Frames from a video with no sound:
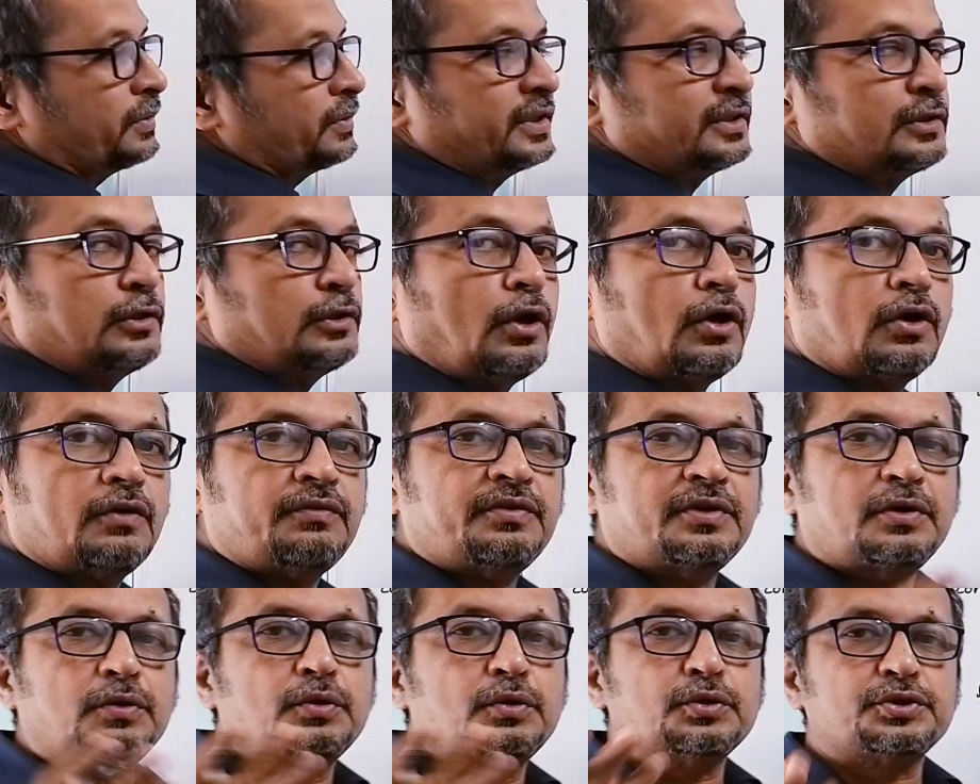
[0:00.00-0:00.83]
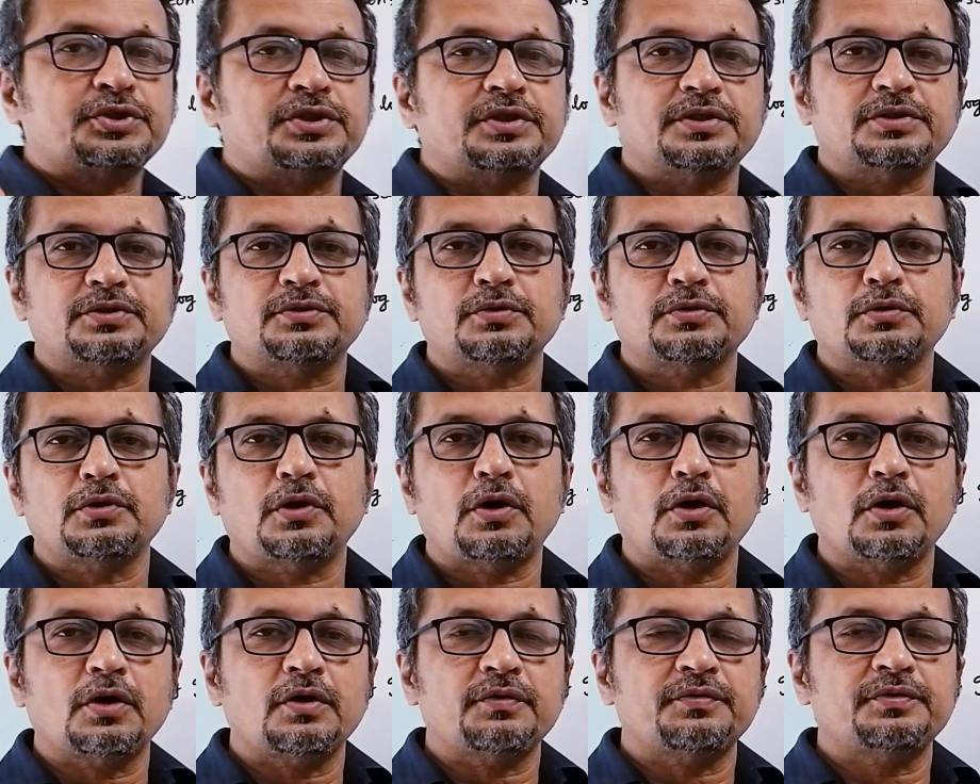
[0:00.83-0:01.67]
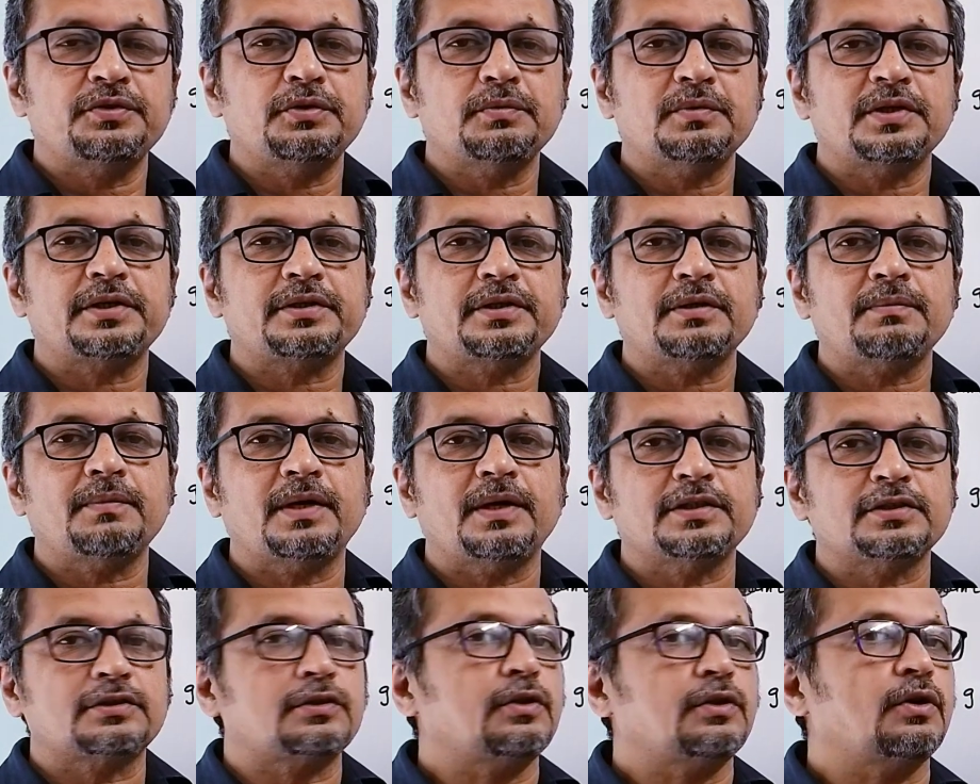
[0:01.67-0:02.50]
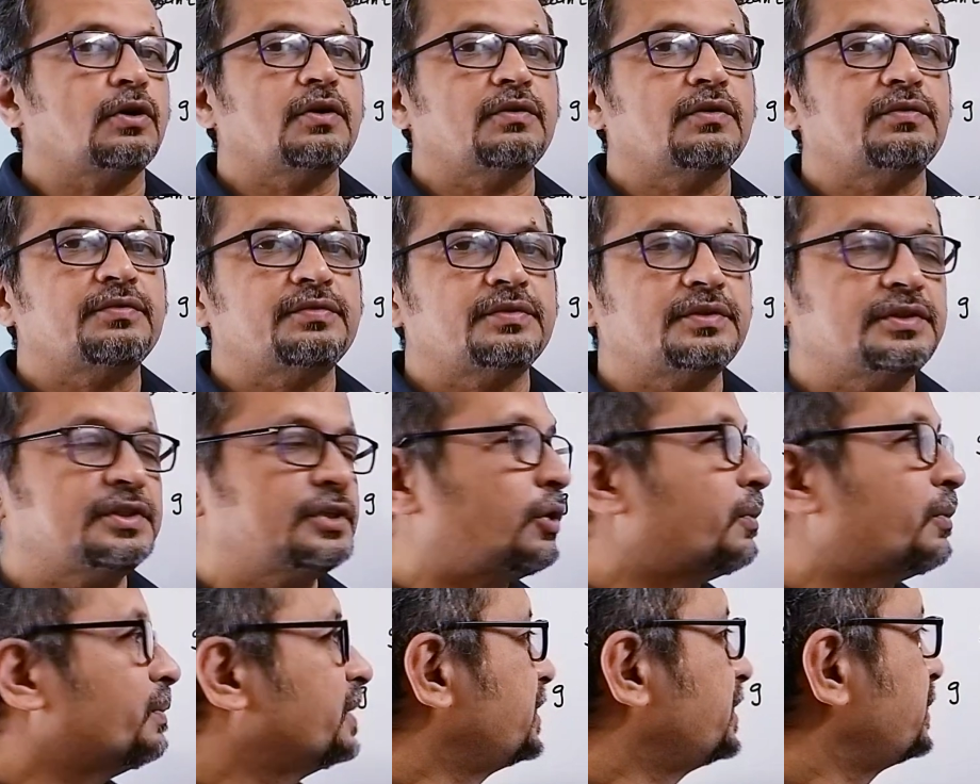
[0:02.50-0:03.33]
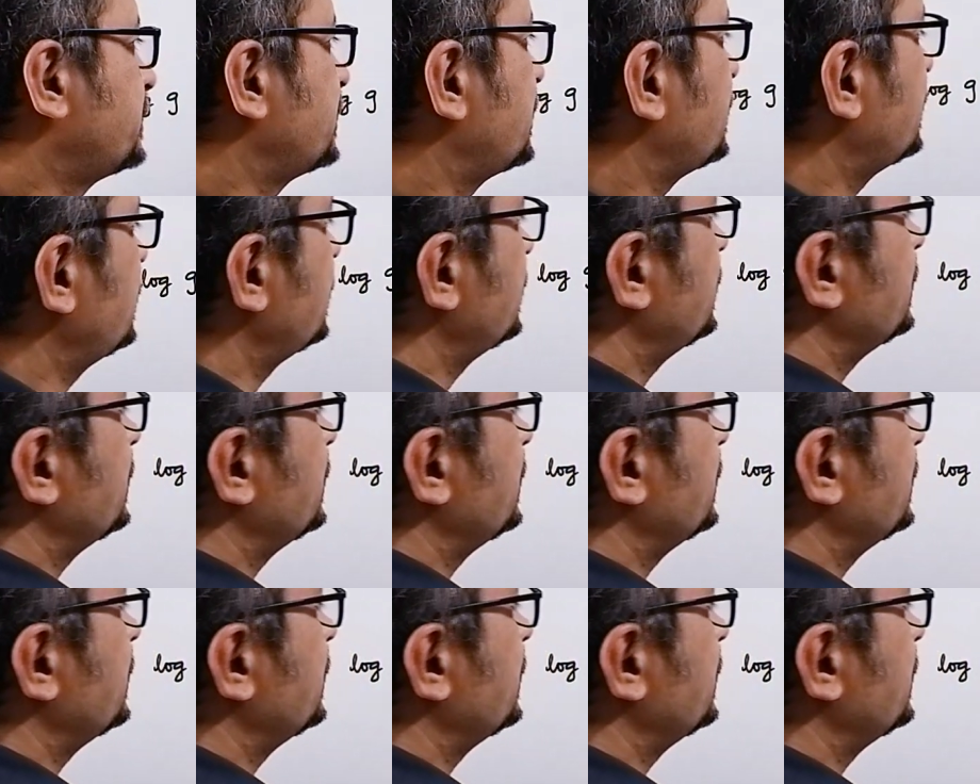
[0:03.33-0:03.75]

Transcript: it is log of a quotient, so log of numerator minus log of denominator,